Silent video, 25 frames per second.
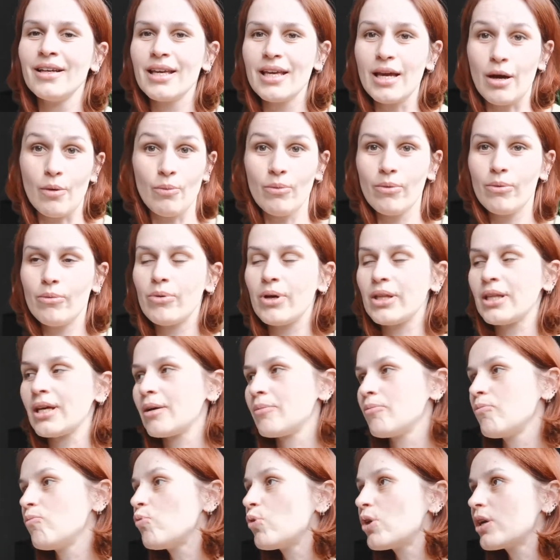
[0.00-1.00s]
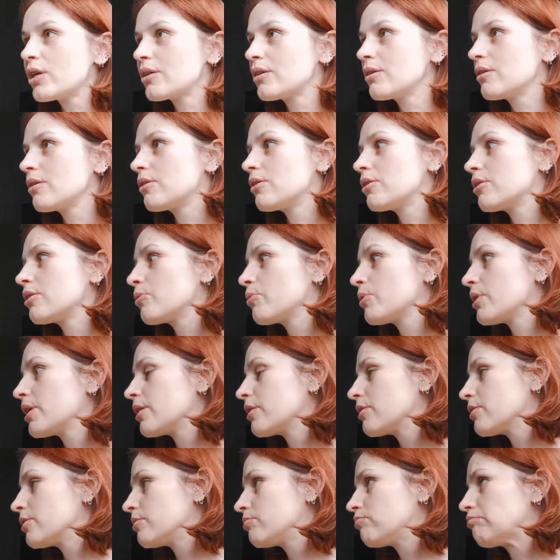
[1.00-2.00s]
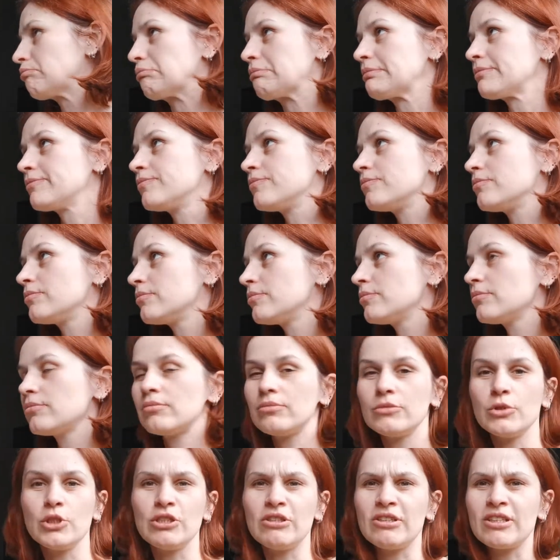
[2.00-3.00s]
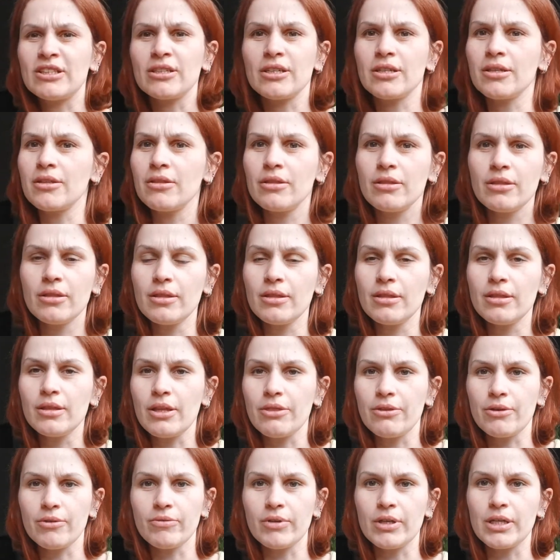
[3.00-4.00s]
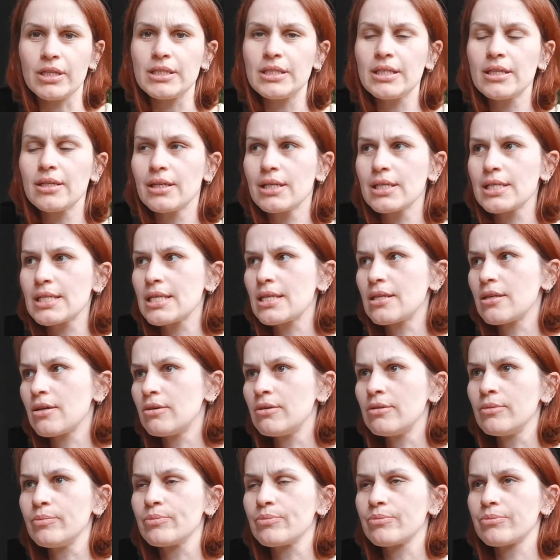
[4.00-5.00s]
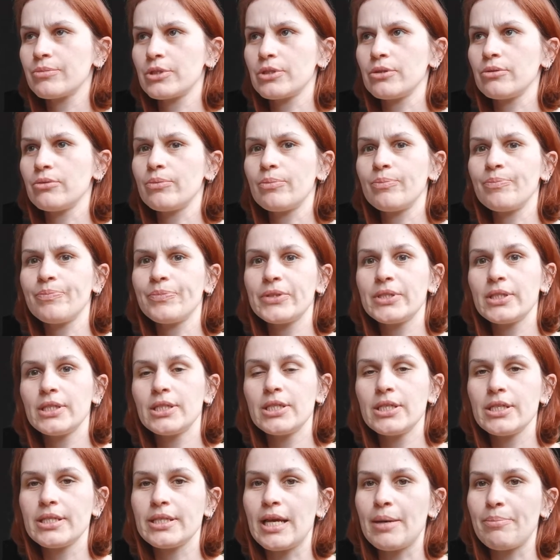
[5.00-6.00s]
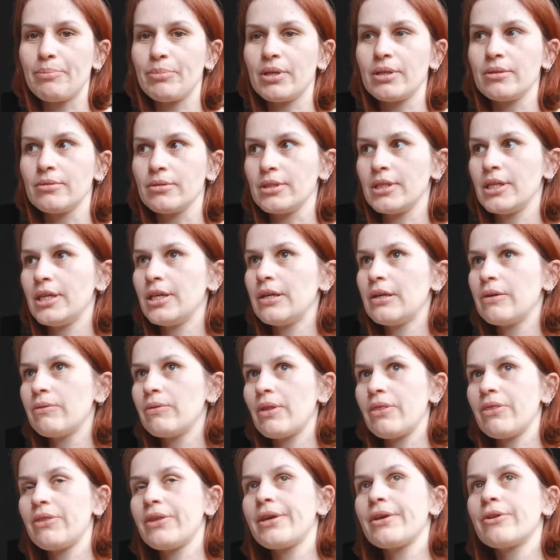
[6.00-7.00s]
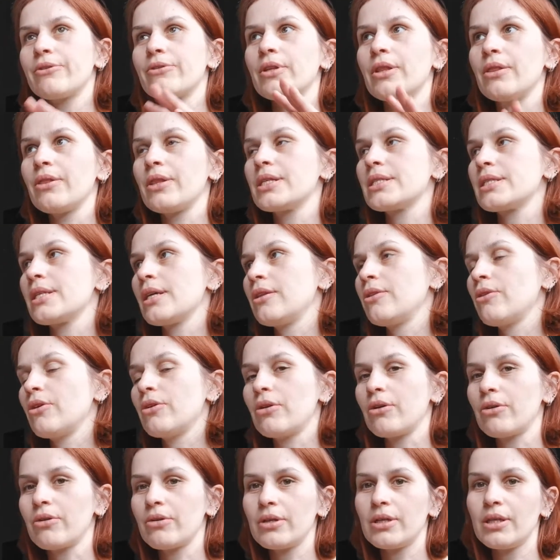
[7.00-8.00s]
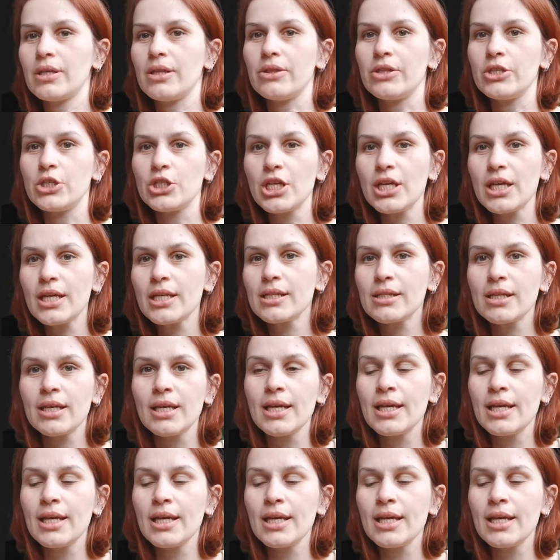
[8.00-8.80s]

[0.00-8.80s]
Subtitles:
Yeah, when I'm working or we are doing nothing very serious at home, so she's napping here and there in the sun or in the shade.